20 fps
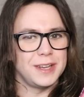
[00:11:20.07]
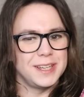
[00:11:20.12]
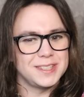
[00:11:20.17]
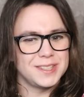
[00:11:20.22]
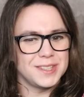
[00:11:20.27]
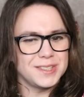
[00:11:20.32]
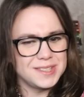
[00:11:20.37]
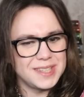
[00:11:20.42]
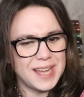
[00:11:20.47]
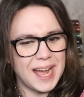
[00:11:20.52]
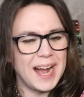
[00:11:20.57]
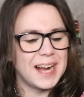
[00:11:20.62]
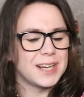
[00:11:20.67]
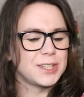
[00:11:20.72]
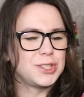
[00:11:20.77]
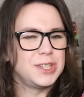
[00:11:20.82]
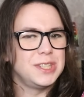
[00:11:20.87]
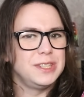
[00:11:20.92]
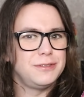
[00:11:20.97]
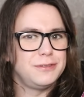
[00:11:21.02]
it doesn't
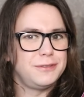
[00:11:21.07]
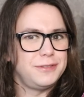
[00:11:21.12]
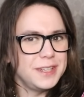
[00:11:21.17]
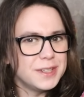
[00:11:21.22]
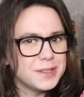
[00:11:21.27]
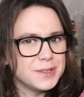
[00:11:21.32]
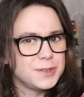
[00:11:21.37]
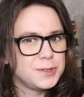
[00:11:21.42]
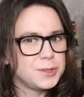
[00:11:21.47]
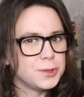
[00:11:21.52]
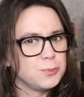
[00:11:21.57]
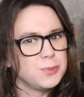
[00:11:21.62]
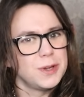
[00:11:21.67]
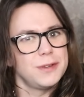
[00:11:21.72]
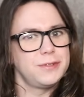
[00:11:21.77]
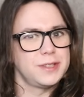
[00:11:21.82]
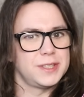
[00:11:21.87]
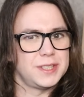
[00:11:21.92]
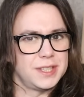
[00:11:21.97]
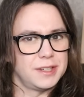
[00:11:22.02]
actually feel
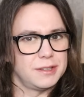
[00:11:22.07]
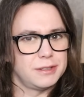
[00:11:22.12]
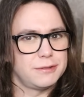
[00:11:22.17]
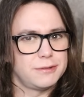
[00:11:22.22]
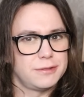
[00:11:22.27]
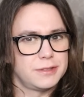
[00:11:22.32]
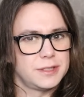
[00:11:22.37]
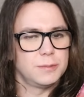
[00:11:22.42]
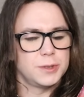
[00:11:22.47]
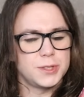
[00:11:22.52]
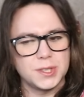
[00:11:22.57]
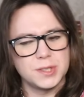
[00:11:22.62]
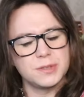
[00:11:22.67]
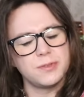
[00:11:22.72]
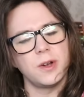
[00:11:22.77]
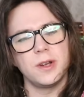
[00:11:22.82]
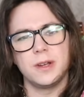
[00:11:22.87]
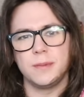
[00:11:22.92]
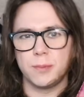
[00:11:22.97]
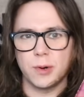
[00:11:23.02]
derivative, which is
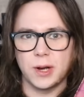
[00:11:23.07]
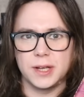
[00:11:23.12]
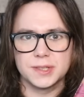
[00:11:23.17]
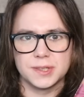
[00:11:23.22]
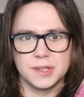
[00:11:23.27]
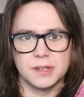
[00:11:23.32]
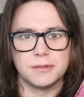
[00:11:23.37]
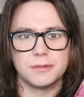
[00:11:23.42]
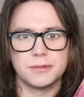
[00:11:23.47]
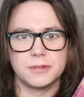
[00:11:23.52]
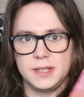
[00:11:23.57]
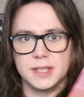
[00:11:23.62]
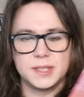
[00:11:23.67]
very impressive.